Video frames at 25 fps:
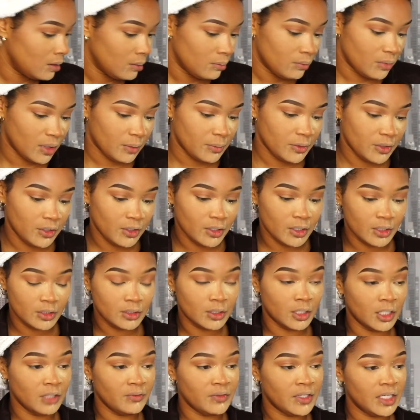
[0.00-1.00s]
Baby girl
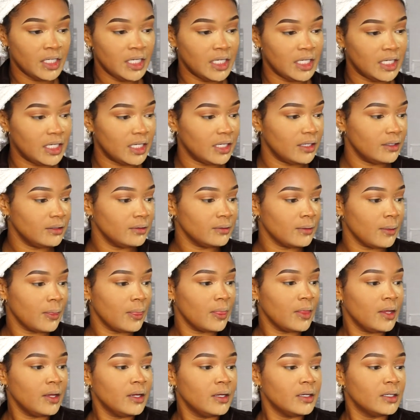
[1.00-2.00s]
don't even need it.
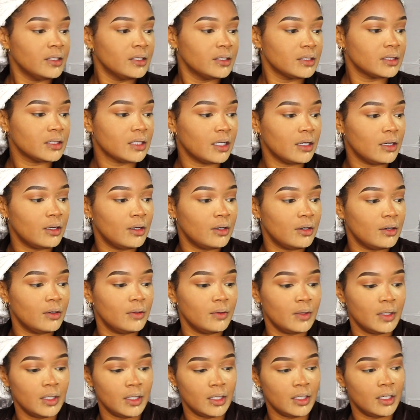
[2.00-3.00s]

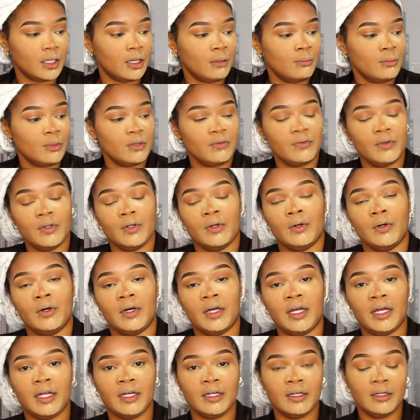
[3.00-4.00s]
So moving
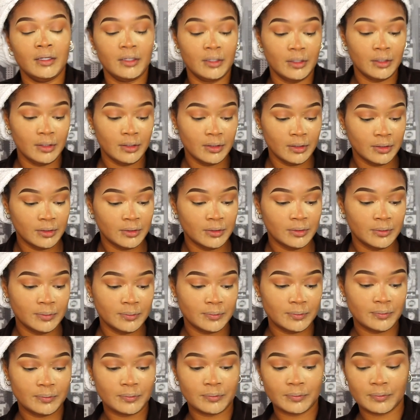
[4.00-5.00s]
on,
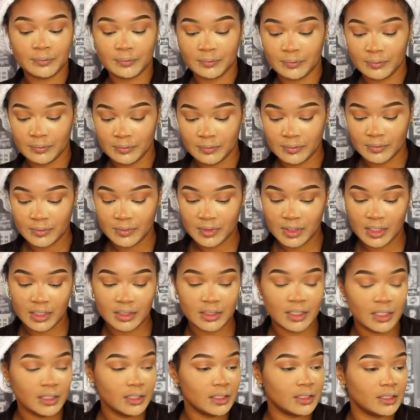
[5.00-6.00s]
because
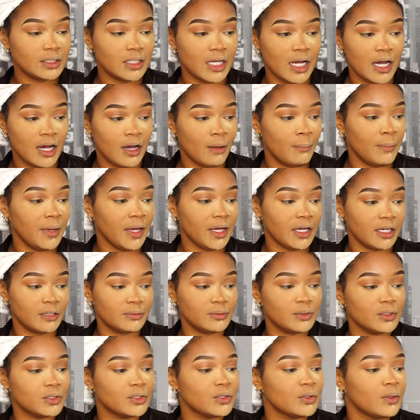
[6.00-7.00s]
this is not a makeup
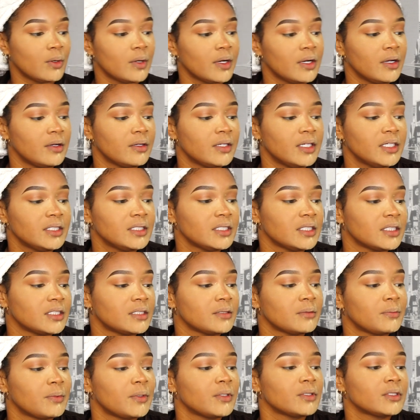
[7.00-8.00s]
tutorial, this is
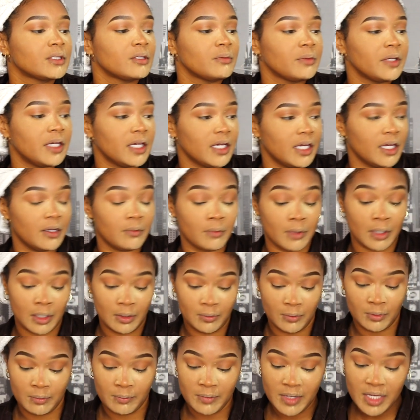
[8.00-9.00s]
supposed to be a get ready
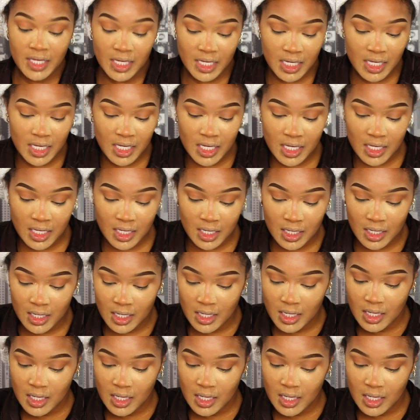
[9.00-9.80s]
with me,